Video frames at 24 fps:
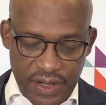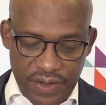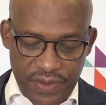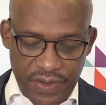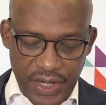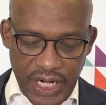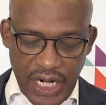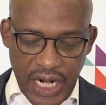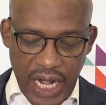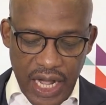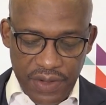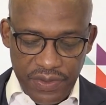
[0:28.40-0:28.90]

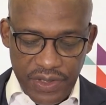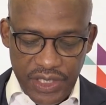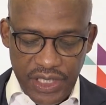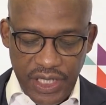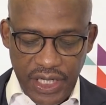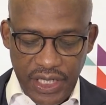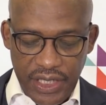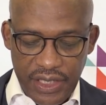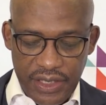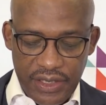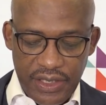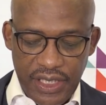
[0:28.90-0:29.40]

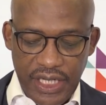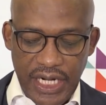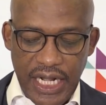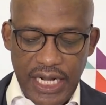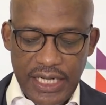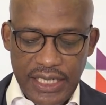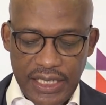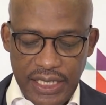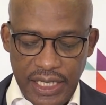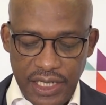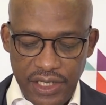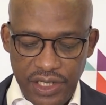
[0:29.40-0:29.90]
Recounting the
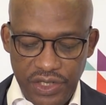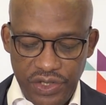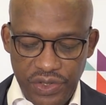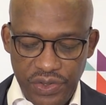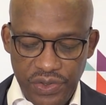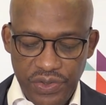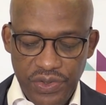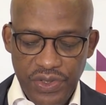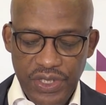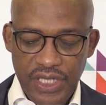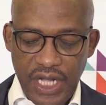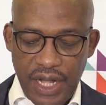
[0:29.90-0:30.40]

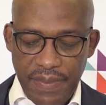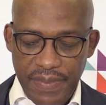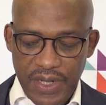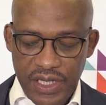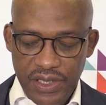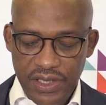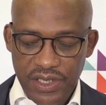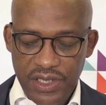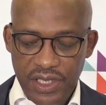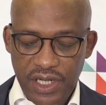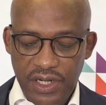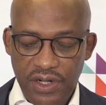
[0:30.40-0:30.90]
1982
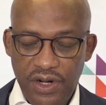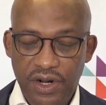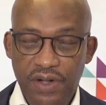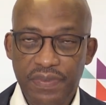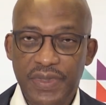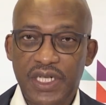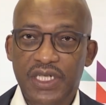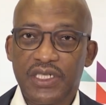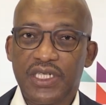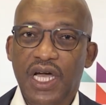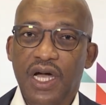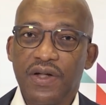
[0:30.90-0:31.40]
summer's
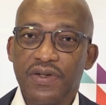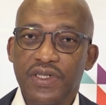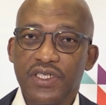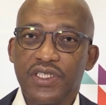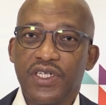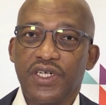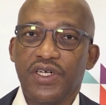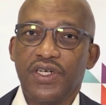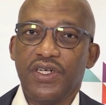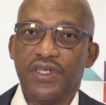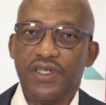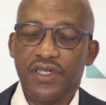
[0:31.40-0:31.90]
economic
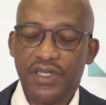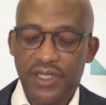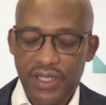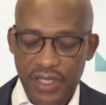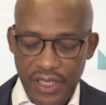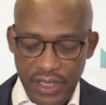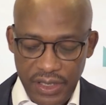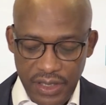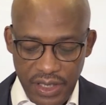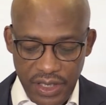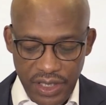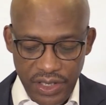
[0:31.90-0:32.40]
downturn
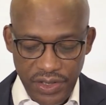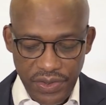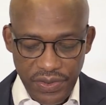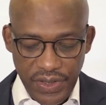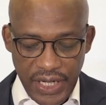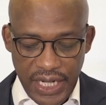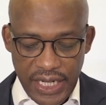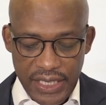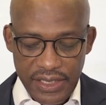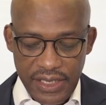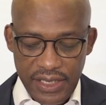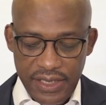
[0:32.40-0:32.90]
in the
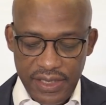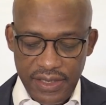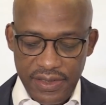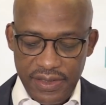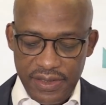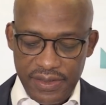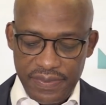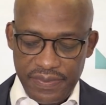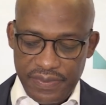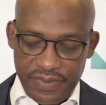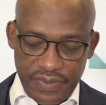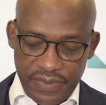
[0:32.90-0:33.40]
US,
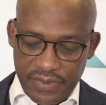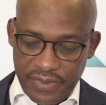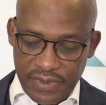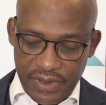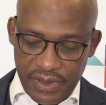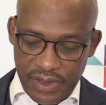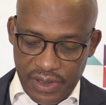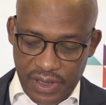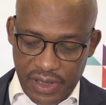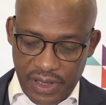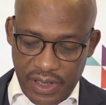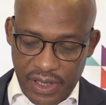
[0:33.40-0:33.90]

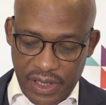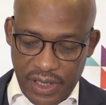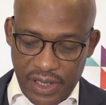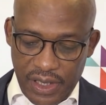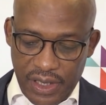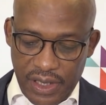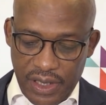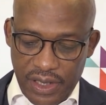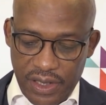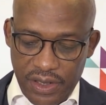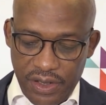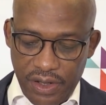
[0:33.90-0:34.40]

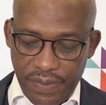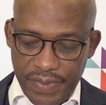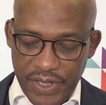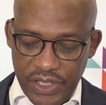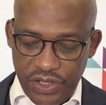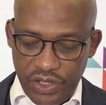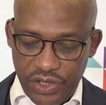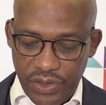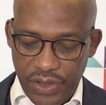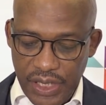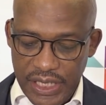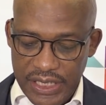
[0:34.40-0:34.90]
Robert
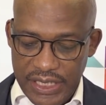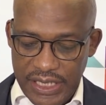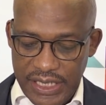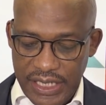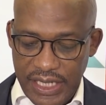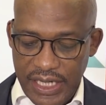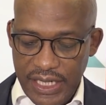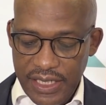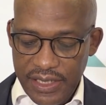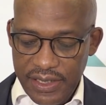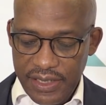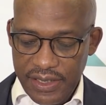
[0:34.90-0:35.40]
Schuller
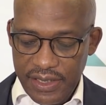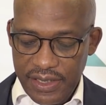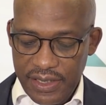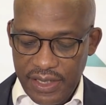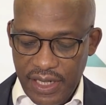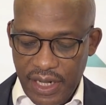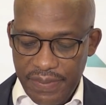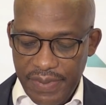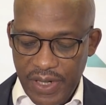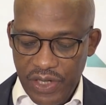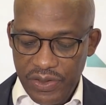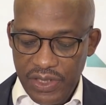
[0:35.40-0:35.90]
says
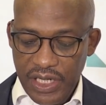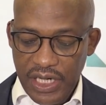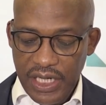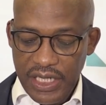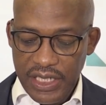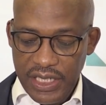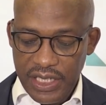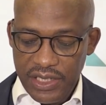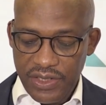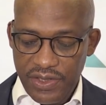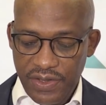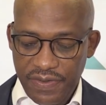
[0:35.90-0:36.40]
about the
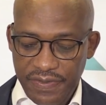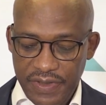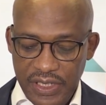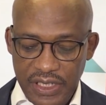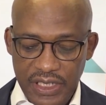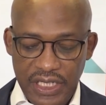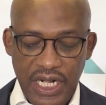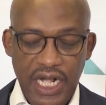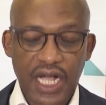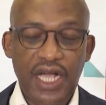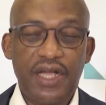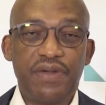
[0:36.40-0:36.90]
leaders of the
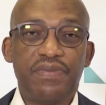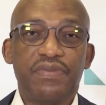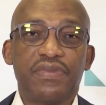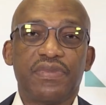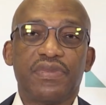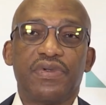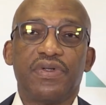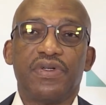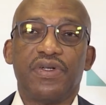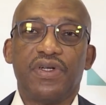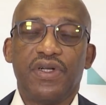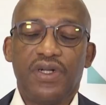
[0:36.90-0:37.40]
time
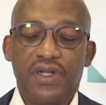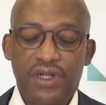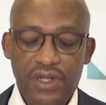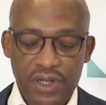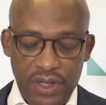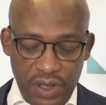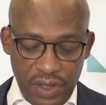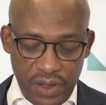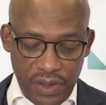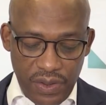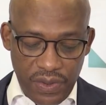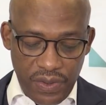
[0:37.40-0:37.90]

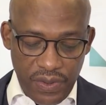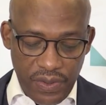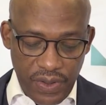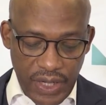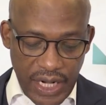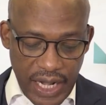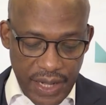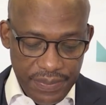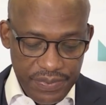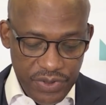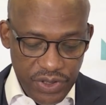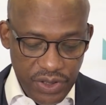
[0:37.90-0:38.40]
who
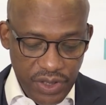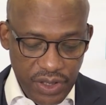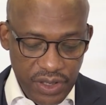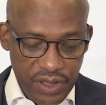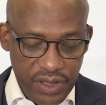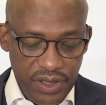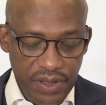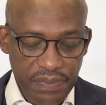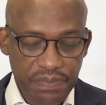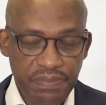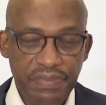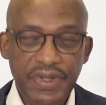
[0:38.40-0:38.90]
kept
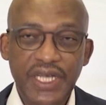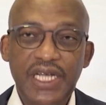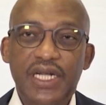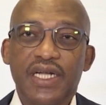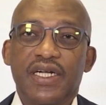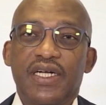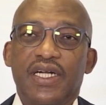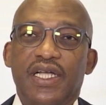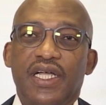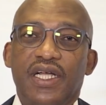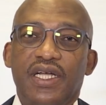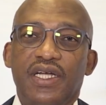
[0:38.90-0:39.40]
on
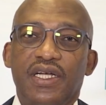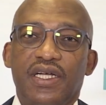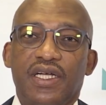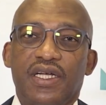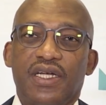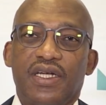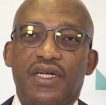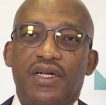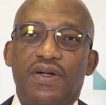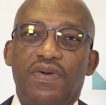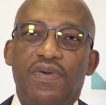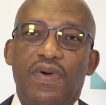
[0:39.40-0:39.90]
bickering
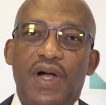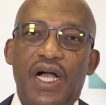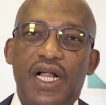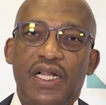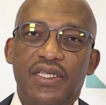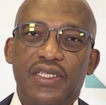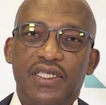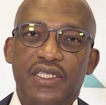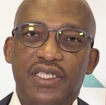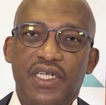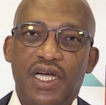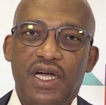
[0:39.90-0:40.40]

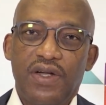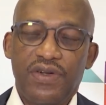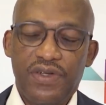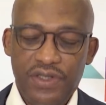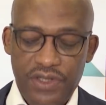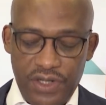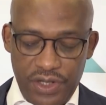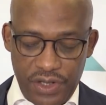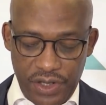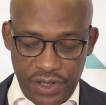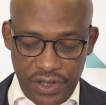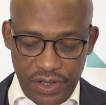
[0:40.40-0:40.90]
while the
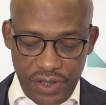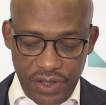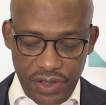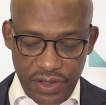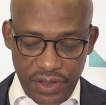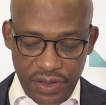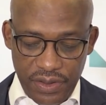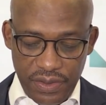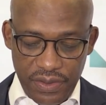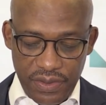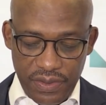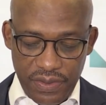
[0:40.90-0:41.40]
downturn
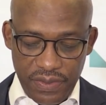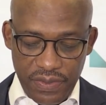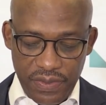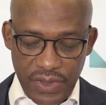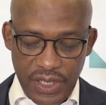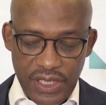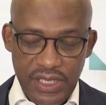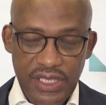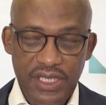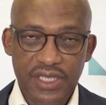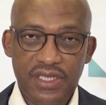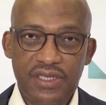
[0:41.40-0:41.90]

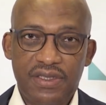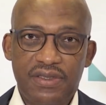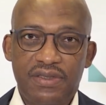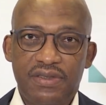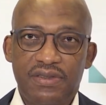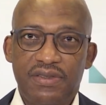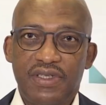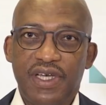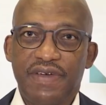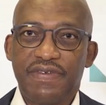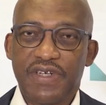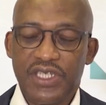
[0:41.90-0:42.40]
was
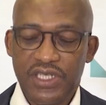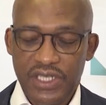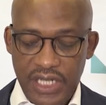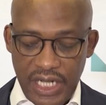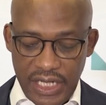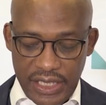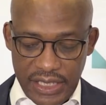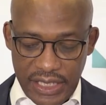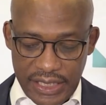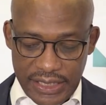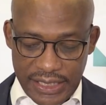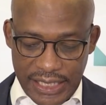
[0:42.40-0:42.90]

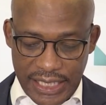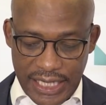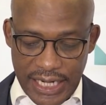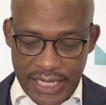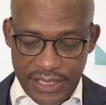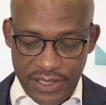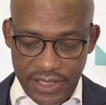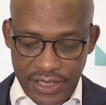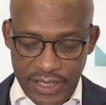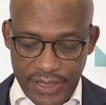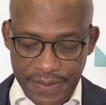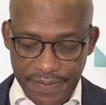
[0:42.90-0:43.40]
devastating the
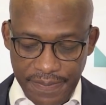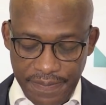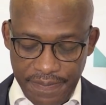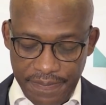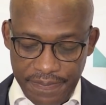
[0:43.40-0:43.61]
country.